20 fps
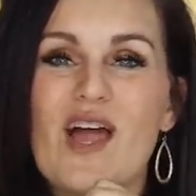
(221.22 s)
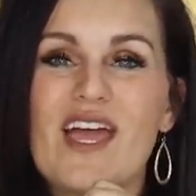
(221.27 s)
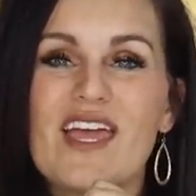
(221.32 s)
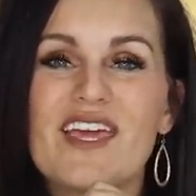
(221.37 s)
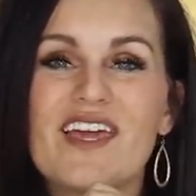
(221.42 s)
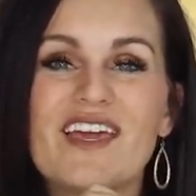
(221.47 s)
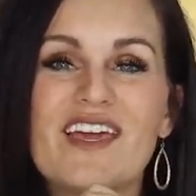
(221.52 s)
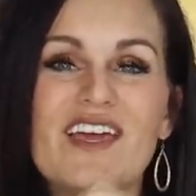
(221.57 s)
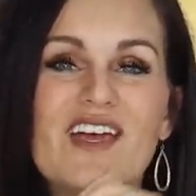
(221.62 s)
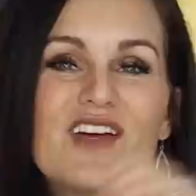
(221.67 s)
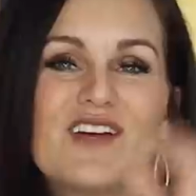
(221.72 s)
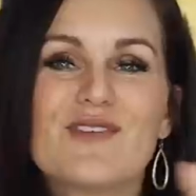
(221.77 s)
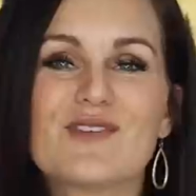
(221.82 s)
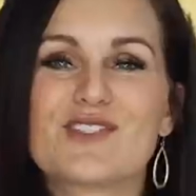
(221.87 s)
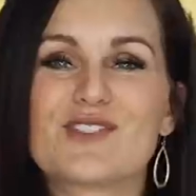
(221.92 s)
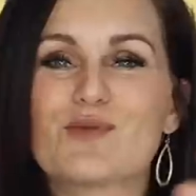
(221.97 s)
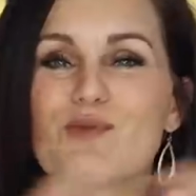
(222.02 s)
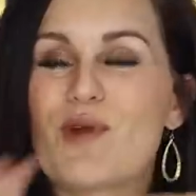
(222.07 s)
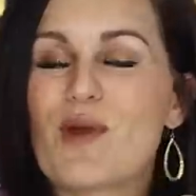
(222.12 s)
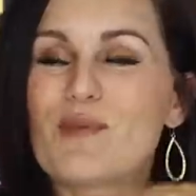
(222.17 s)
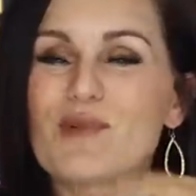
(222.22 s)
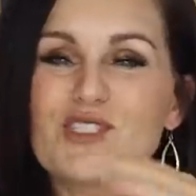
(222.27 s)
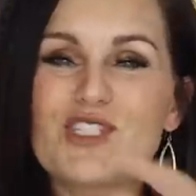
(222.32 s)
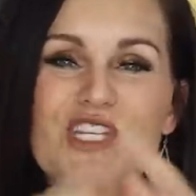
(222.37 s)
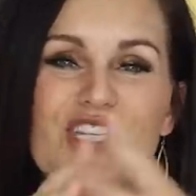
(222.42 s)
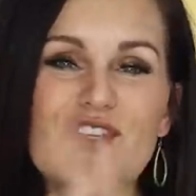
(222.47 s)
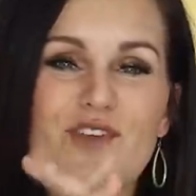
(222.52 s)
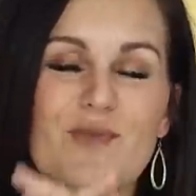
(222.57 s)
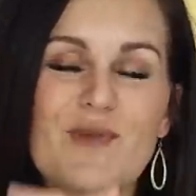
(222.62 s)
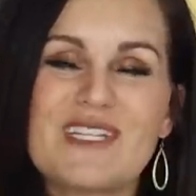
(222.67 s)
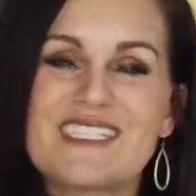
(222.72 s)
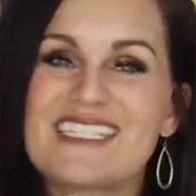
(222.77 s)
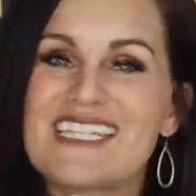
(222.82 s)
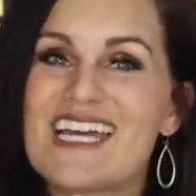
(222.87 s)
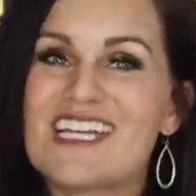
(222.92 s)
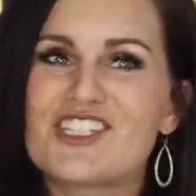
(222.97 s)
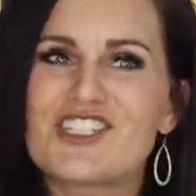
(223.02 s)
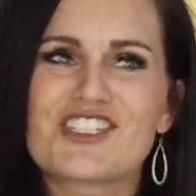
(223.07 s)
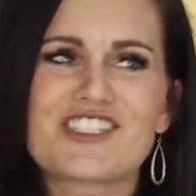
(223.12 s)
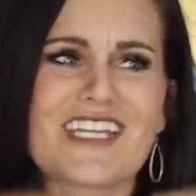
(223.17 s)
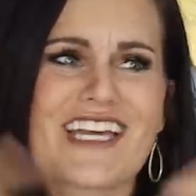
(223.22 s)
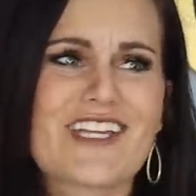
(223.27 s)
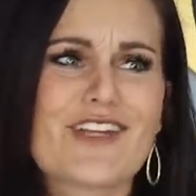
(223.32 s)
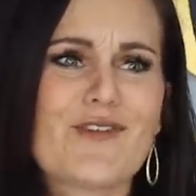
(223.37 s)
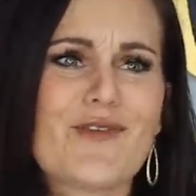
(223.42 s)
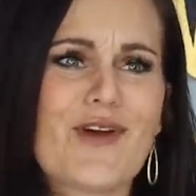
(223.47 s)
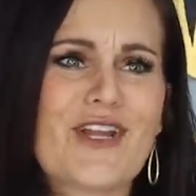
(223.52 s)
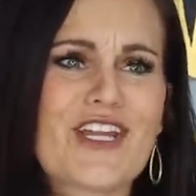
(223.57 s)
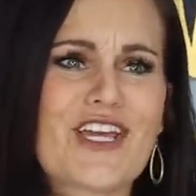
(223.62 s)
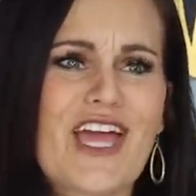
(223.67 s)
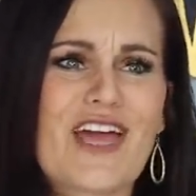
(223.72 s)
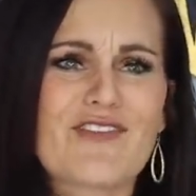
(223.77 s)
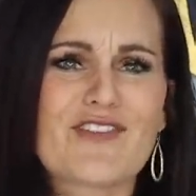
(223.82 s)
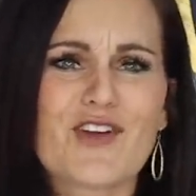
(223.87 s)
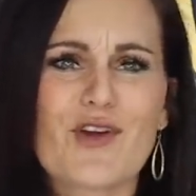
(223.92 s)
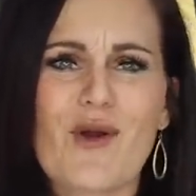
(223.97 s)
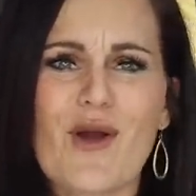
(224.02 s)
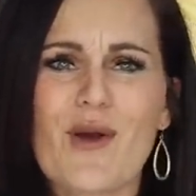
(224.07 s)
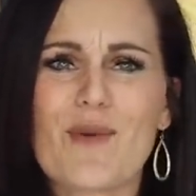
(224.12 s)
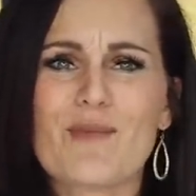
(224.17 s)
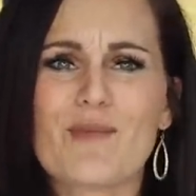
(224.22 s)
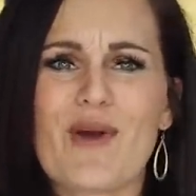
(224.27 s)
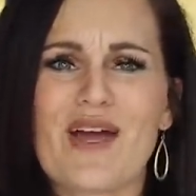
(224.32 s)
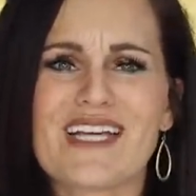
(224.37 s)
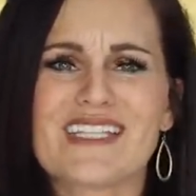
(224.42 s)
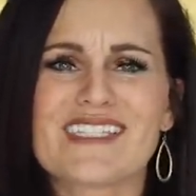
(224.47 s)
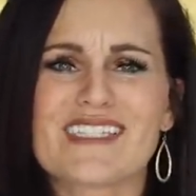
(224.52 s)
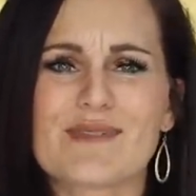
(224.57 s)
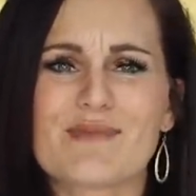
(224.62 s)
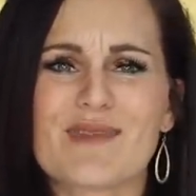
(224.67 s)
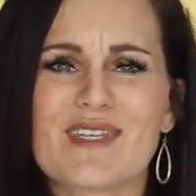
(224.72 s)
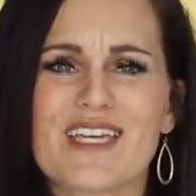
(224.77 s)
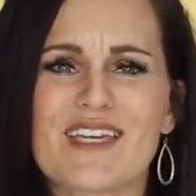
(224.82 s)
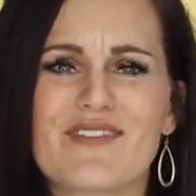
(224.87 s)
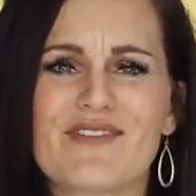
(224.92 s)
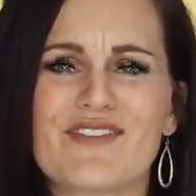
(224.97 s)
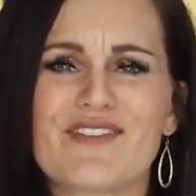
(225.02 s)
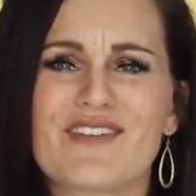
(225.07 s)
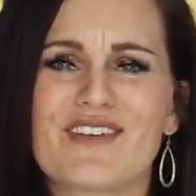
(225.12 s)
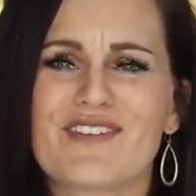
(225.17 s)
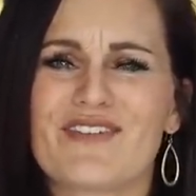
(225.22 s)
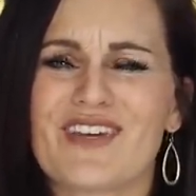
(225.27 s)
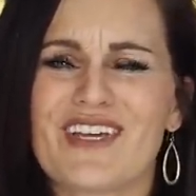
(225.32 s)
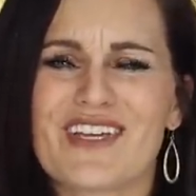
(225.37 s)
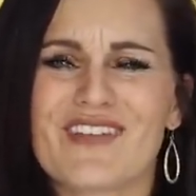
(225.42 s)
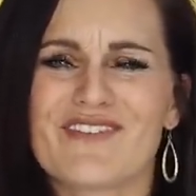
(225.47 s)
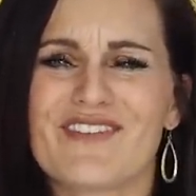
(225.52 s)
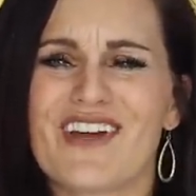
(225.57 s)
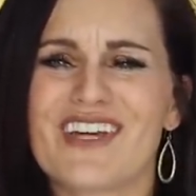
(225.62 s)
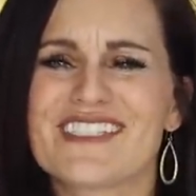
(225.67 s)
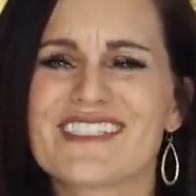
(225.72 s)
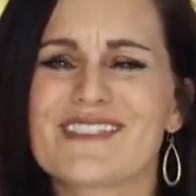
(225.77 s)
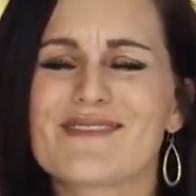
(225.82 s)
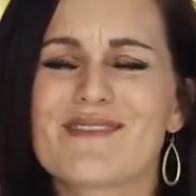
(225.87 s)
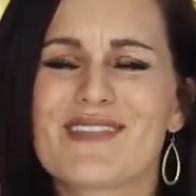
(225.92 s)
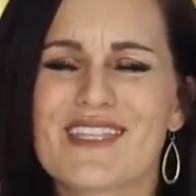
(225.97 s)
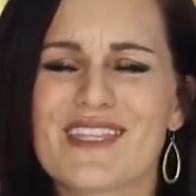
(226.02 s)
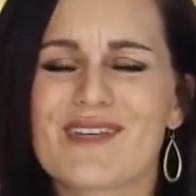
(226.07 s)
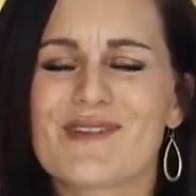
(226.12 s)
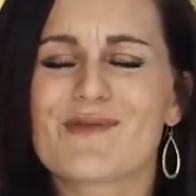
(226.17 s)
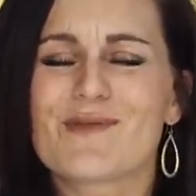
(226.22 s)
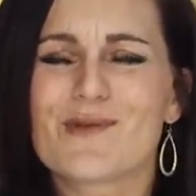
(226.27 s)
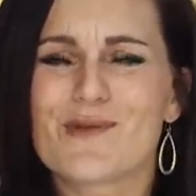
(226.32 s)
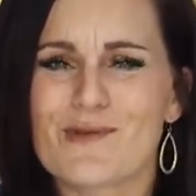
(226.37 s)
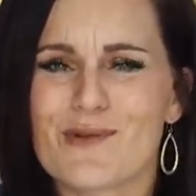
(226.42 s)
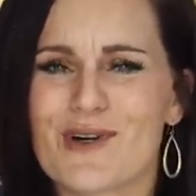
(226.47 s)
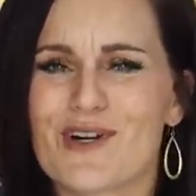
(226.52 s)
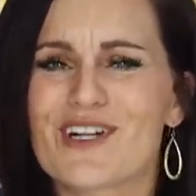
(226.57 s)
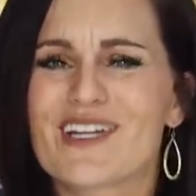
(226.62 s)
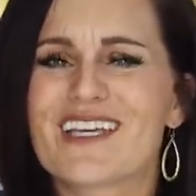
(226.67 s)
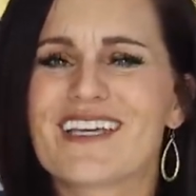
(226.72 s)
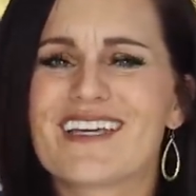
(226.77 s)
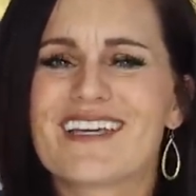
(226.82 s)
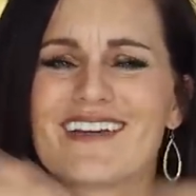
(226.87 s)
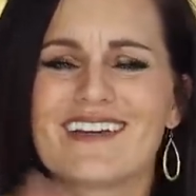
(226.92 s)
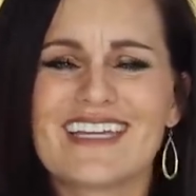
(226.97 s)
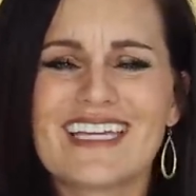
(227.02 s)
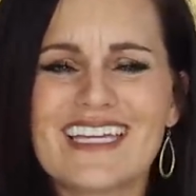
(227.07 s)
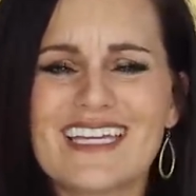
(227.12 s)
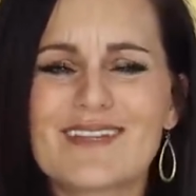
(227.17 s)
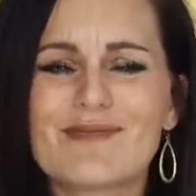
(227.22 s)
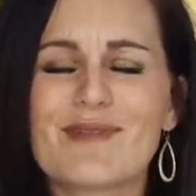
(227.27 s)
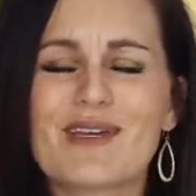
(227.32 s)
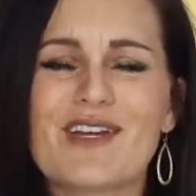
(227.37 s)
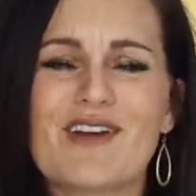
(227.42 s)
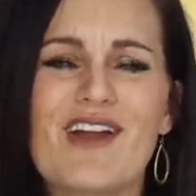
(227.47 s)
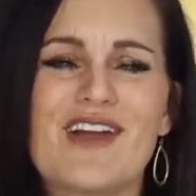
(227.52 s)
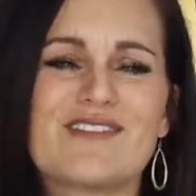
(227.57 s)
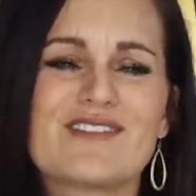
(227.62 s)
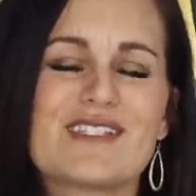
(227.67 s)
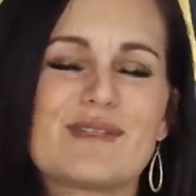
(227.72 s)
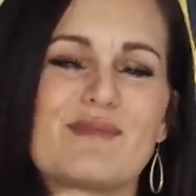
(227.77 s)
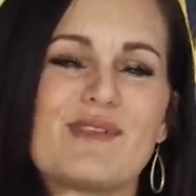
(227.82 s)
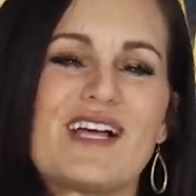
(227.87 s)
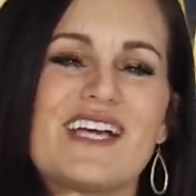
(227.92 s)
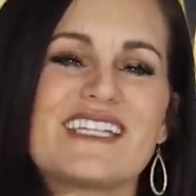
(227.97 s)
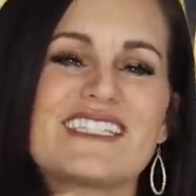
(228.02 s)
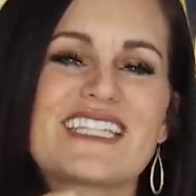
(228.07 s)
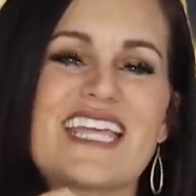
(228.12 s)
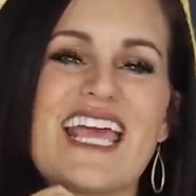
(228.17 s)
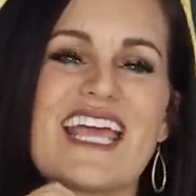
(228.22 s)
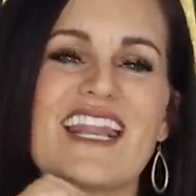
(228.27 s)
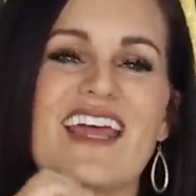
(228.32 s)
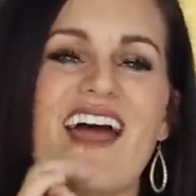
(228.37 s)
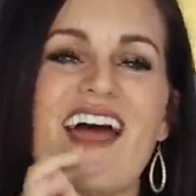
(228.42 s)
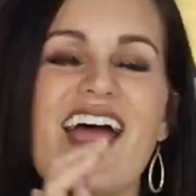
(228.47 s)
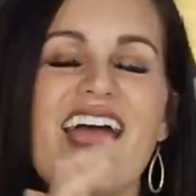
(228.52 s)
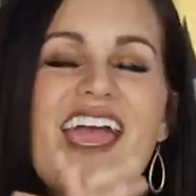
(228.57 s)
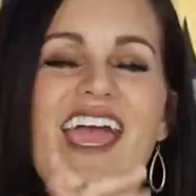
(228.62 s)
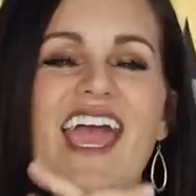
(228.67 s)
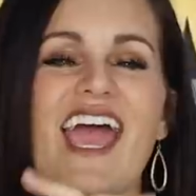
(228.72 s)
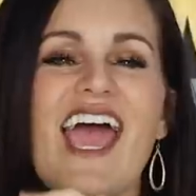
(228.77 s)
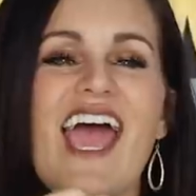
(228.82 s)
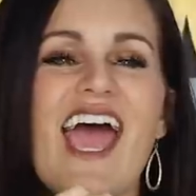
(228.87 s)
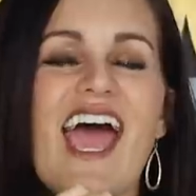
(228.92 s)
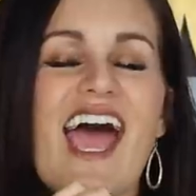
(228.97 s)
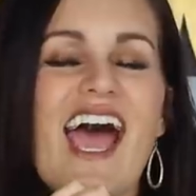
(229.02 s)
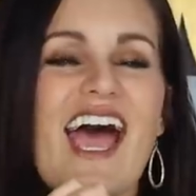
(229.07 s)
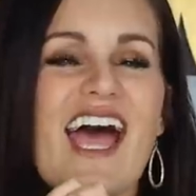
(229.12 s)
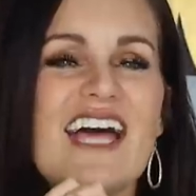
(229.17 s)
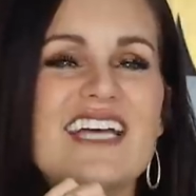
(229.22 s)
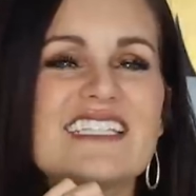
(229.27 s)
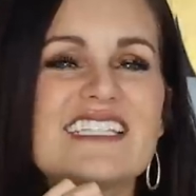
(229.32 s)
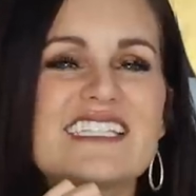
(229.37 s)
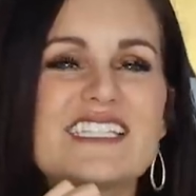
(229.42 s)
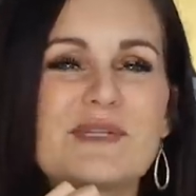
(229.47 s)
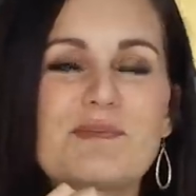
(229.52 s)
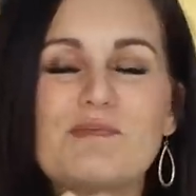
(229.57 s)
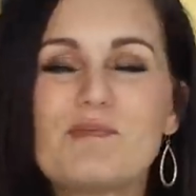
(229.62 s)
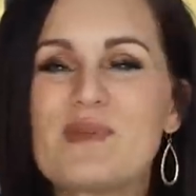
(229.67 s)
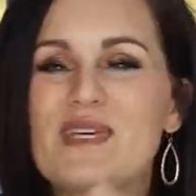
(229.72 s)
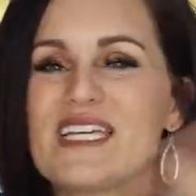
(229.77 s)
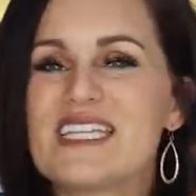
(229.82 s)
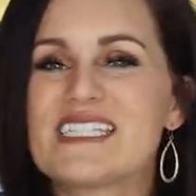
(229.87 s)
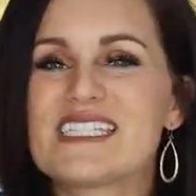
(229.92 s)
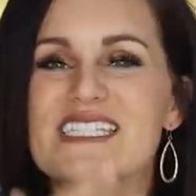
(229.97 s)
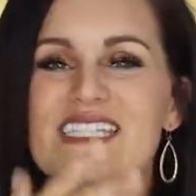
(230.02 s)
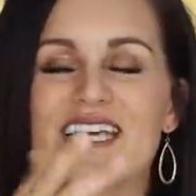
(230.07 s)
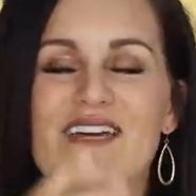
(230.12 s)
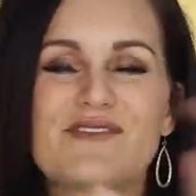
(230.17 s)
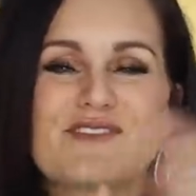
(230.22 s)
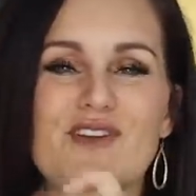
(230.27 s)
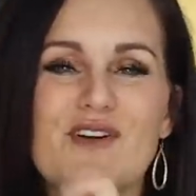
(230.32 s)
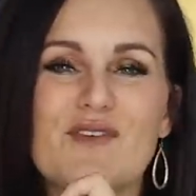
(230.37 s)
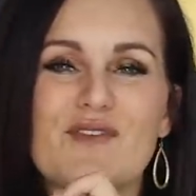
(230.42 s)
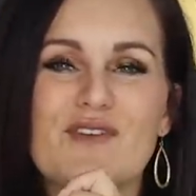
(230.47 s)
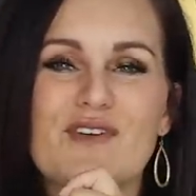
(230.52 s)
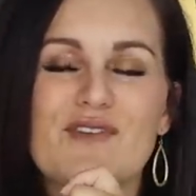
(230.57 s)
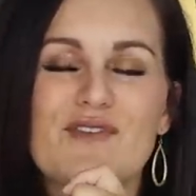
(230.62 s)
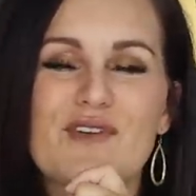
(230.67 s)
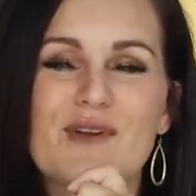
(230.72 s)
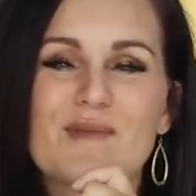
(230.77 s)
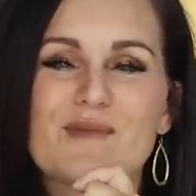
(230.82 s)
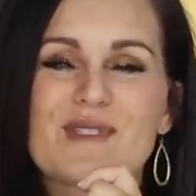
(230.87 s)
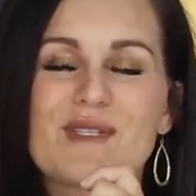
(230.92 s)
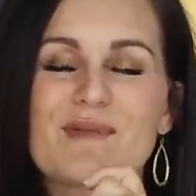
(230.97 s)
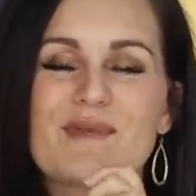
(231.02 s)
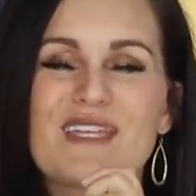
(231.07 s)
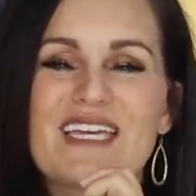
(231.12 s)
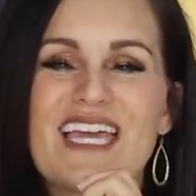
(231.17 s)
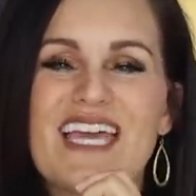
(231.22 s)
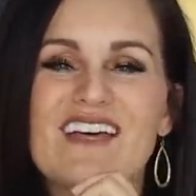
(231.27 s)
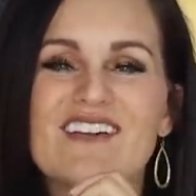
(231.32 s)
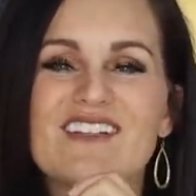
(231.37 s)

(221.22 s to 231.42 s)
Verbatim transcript: I was rummaging through my stash because I don't want to have to go out and buy something. If, if I can find something that will work in my craft supplies and I had some beads left over from something